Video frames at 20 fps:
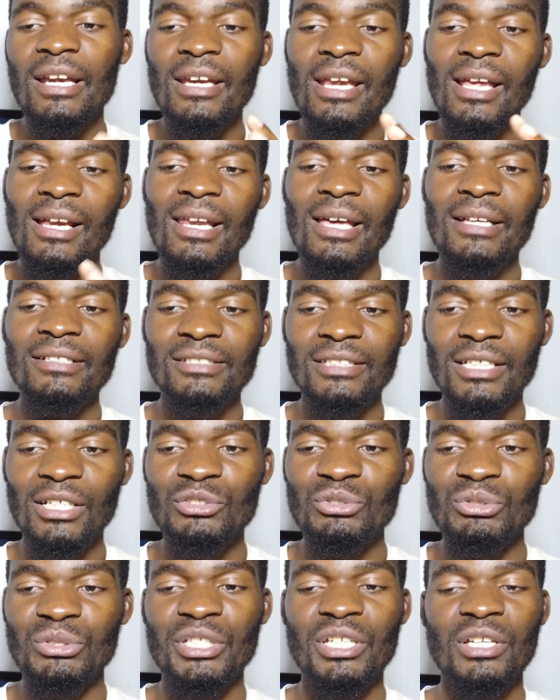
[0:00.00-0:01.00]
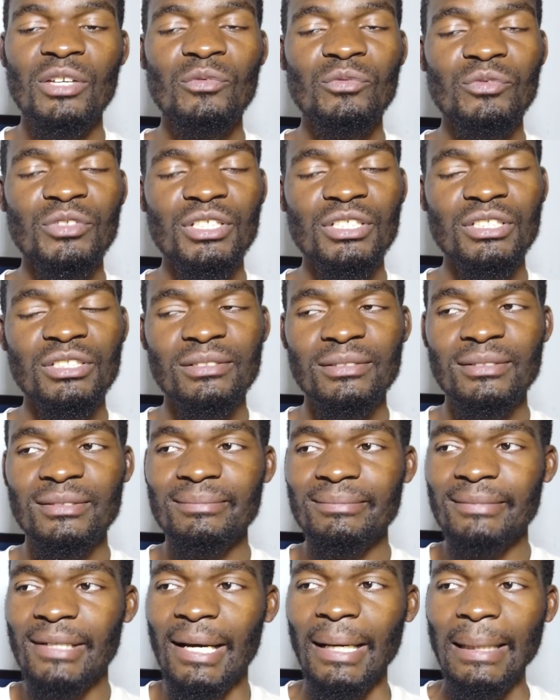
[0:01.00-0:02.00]
I realized that you have
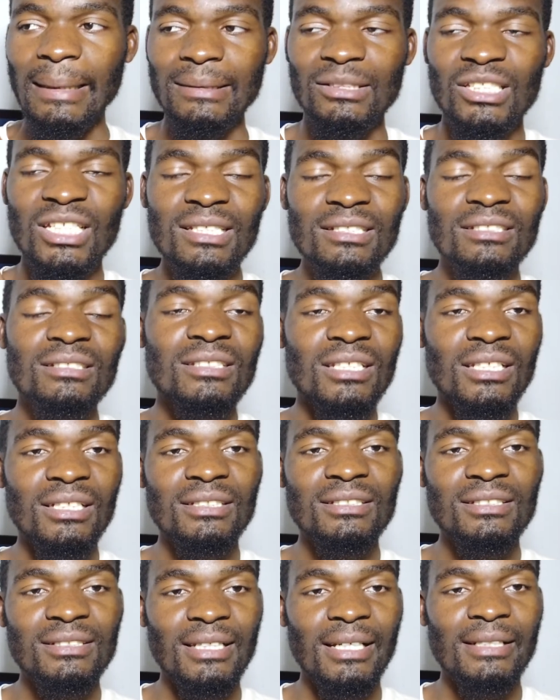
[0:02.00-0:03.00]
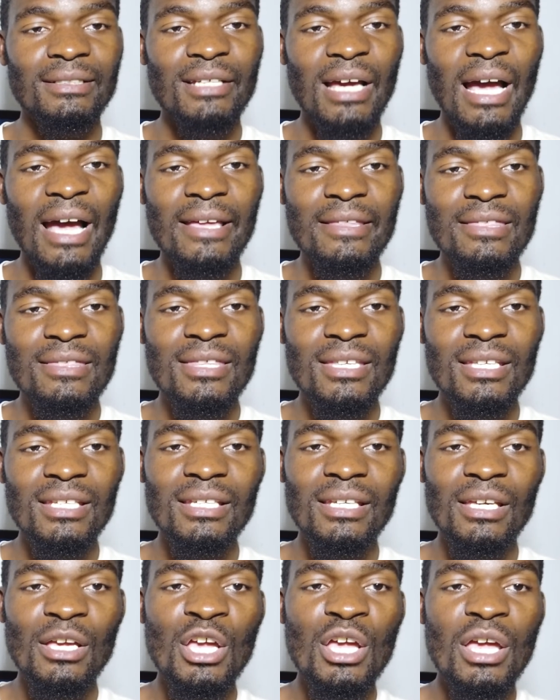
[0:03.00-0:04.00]
these things that I
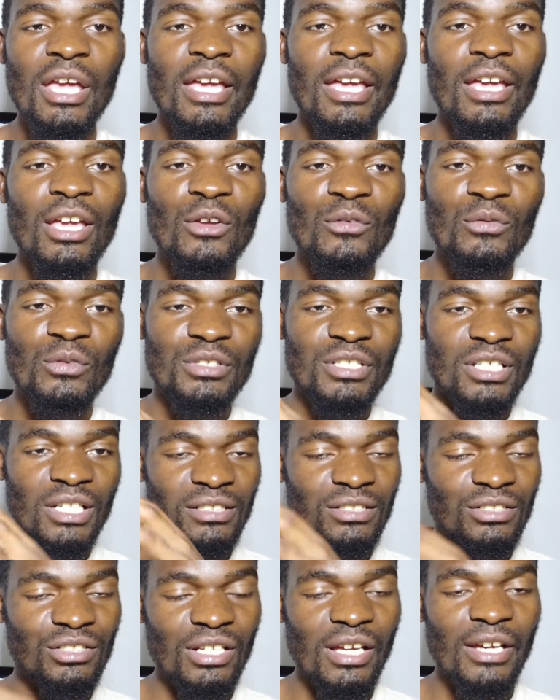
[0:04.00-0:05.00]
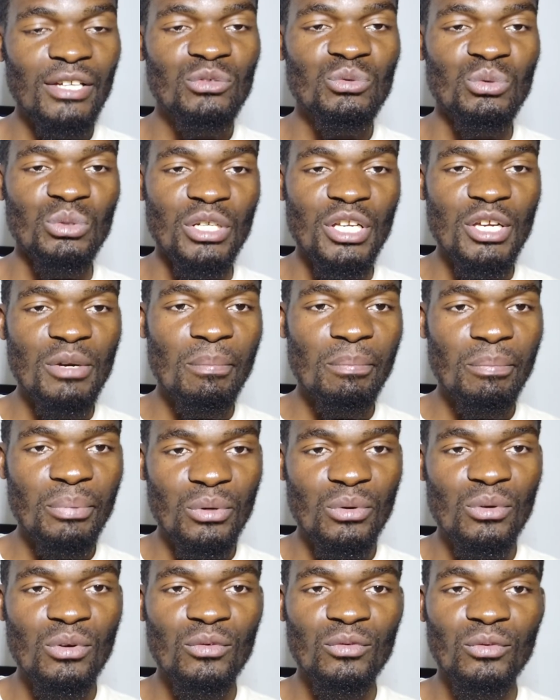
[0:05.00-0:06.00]
think if you just try to
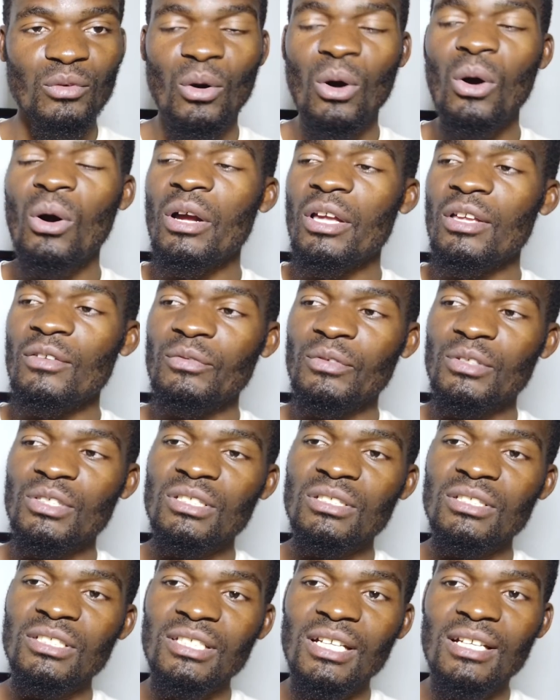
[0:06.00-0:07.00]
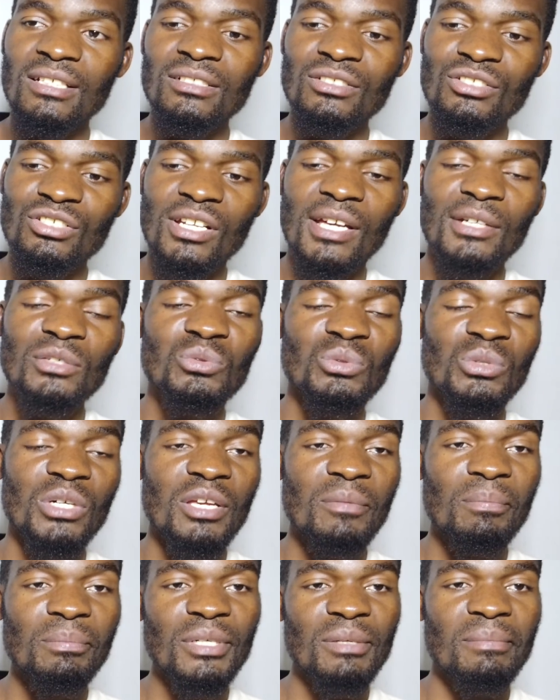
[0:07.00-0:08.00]
improve, or if you just try to
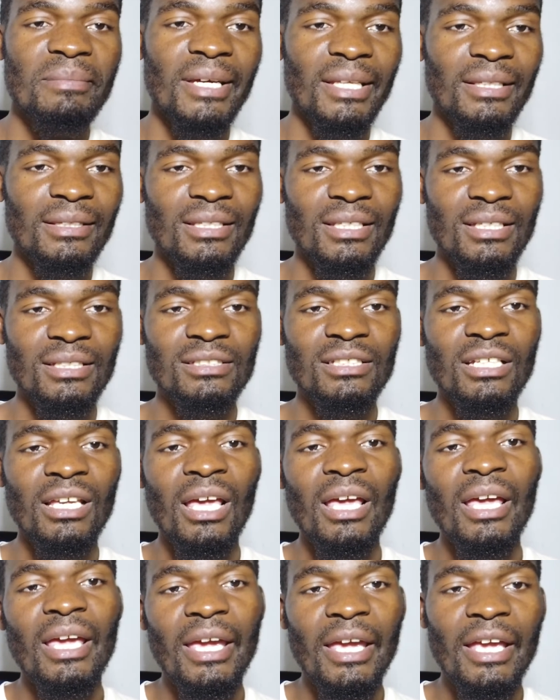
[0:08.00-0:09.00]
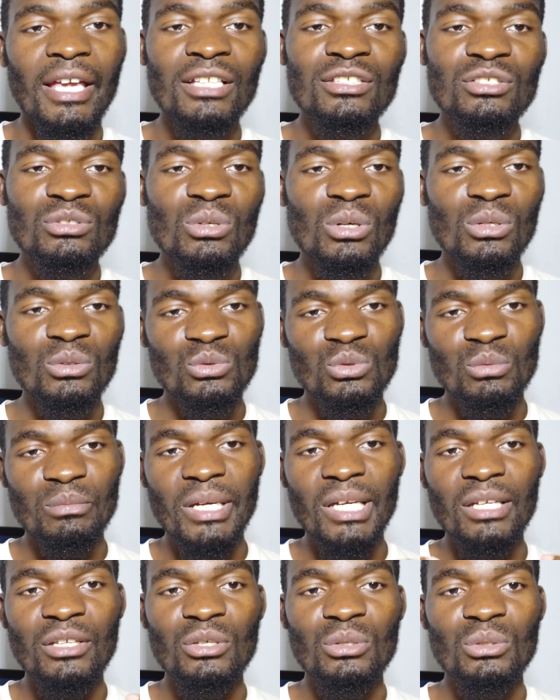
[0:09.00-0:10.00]
implement this, it's going to
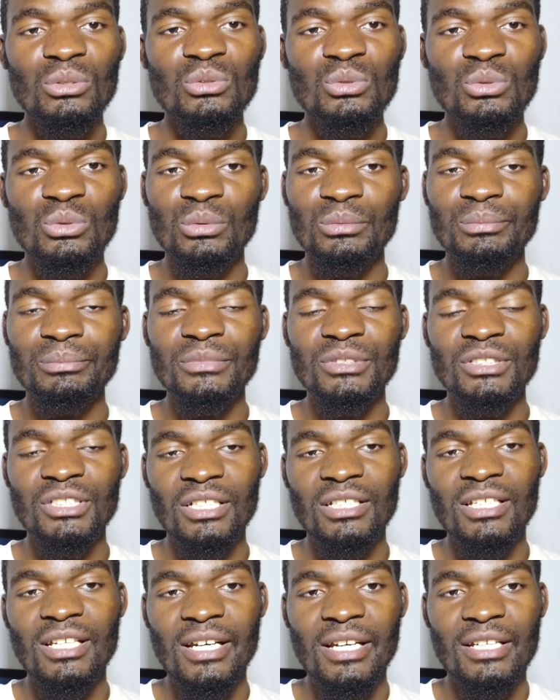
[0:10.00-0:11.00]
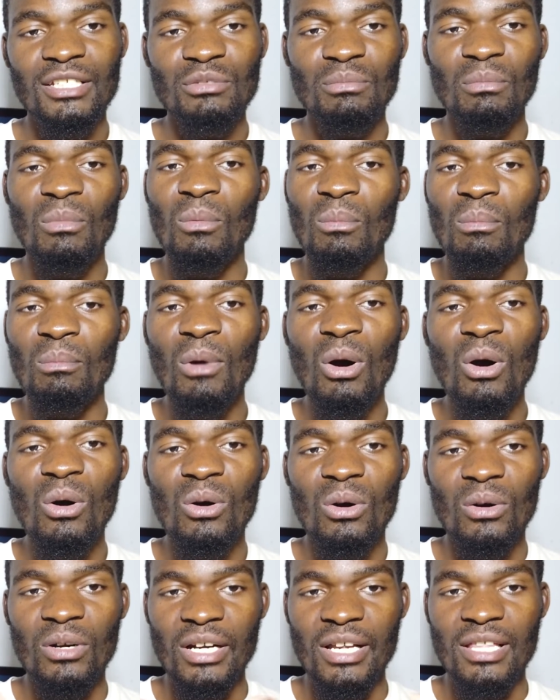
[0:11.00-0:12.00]
make you to generate
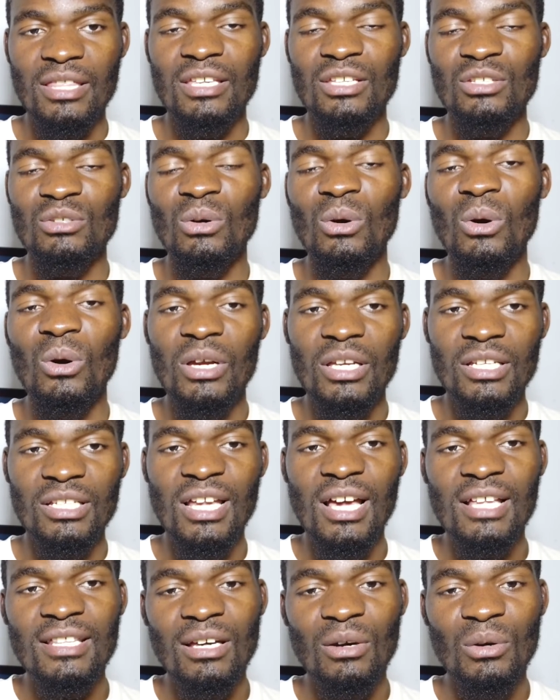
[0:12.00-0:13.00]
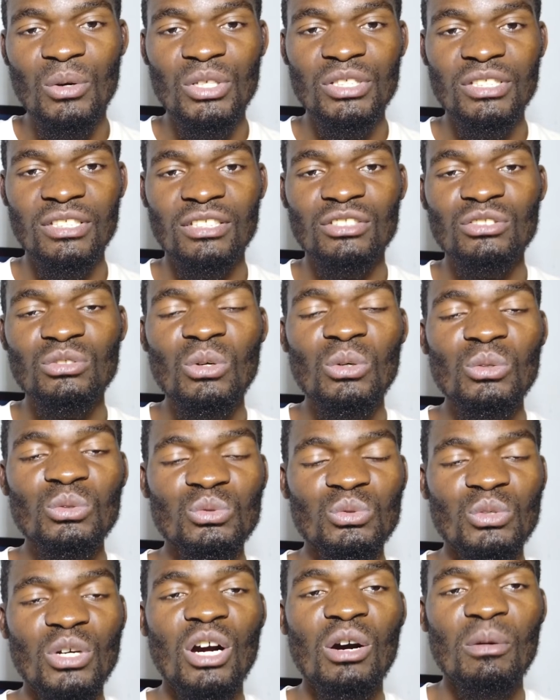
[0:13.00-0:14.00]
more revenue, or in other words, it's
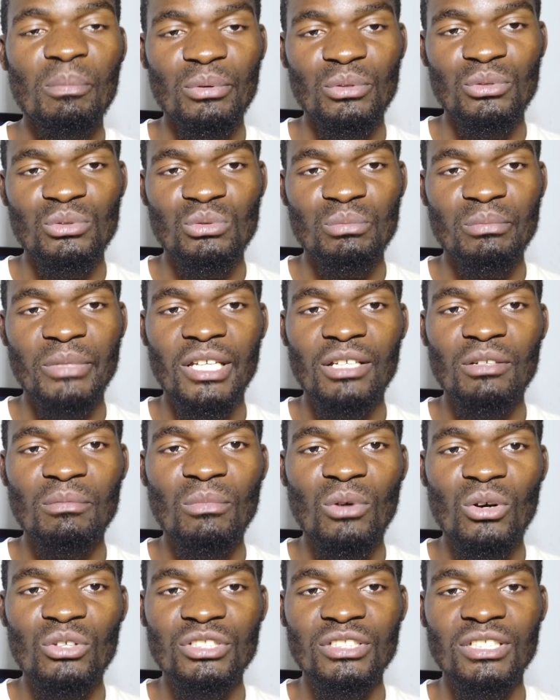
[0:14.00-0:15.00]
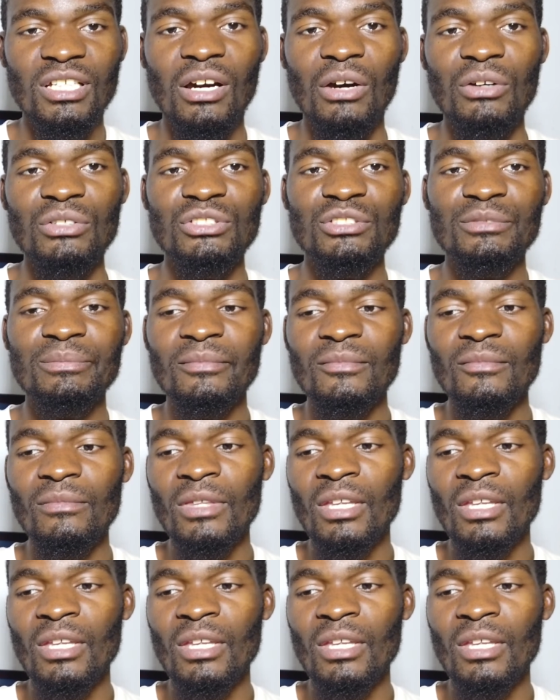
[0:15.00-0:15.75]
going to help you to make more sales.